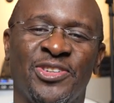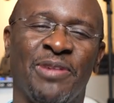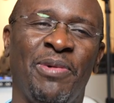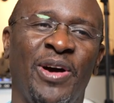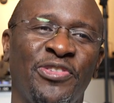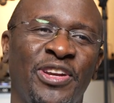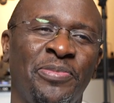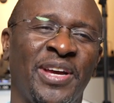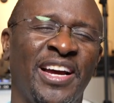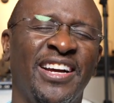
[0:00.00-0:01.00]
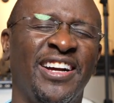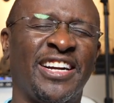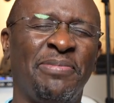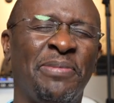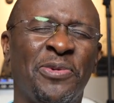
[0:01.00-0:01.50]
Kama wife inambia,
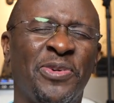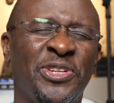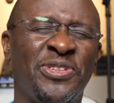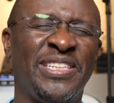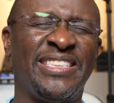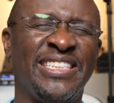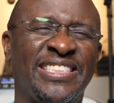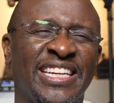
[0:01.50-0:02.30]
remember when you did this